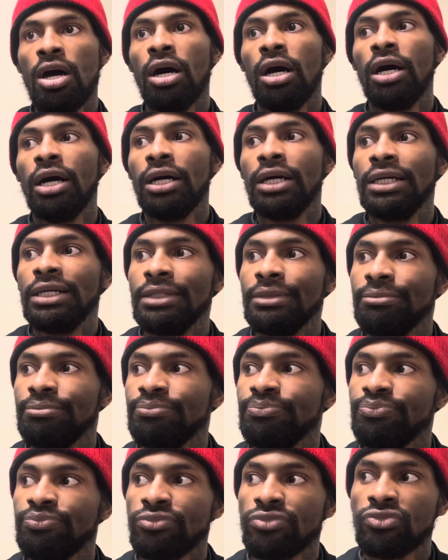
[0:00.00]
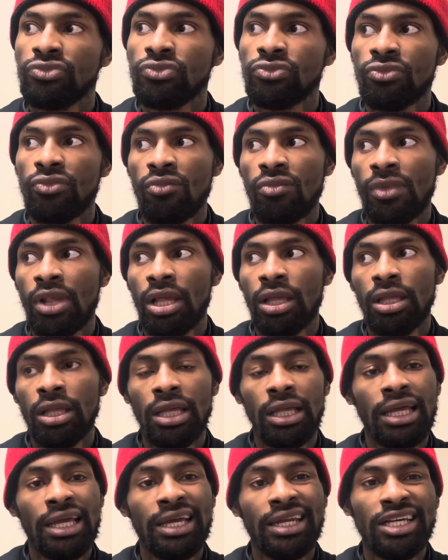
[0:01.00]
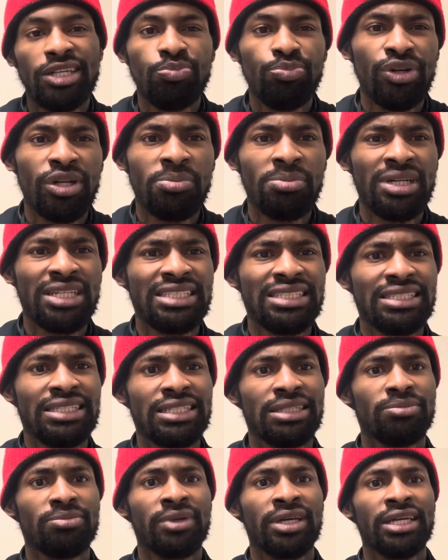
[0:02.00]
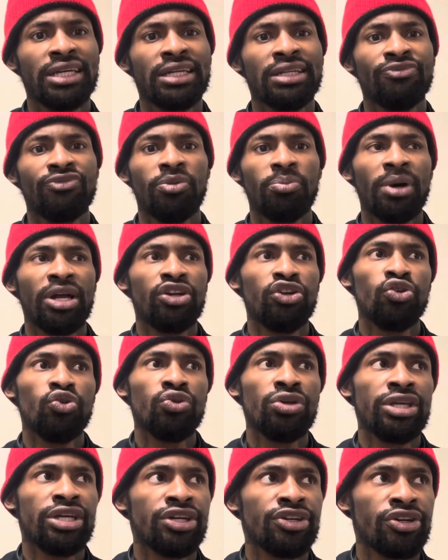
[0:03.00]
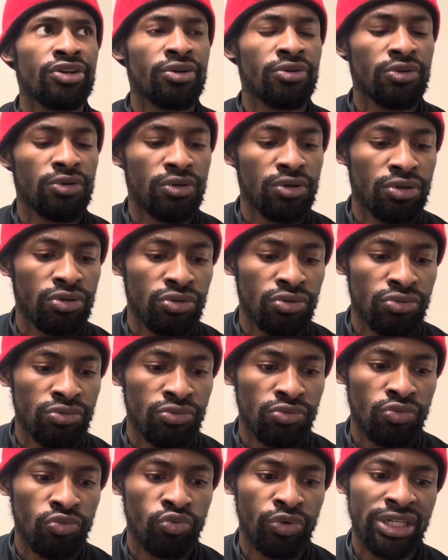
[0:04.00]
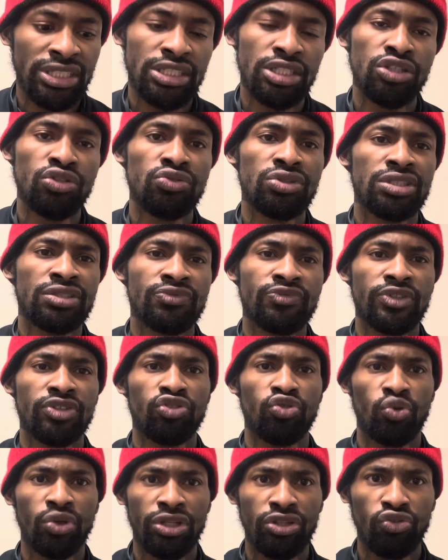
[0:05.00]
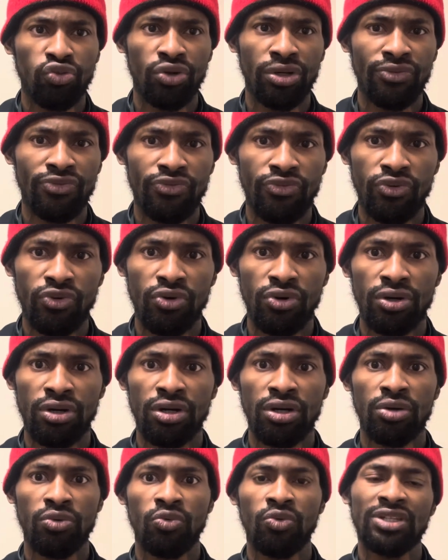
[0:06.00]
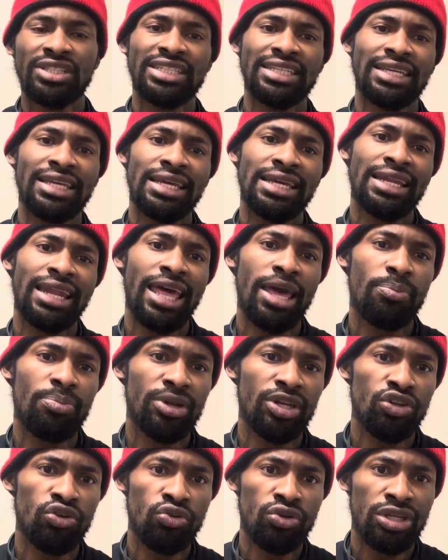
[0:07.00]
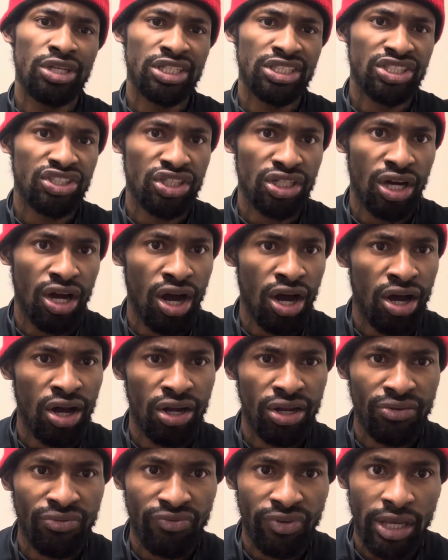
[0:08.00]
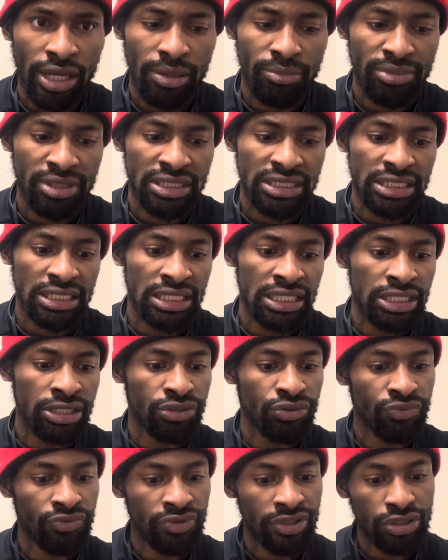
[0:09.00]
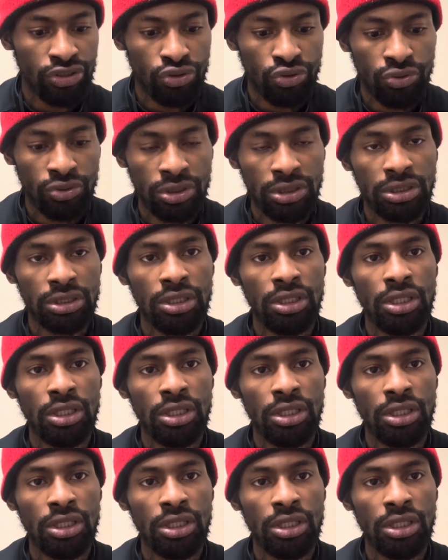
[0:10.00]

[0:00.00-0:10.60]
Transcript: And that's pretty much it, man, for my New Year resolution for 2024. Once again, Happy New Year's to all the families and the individuals.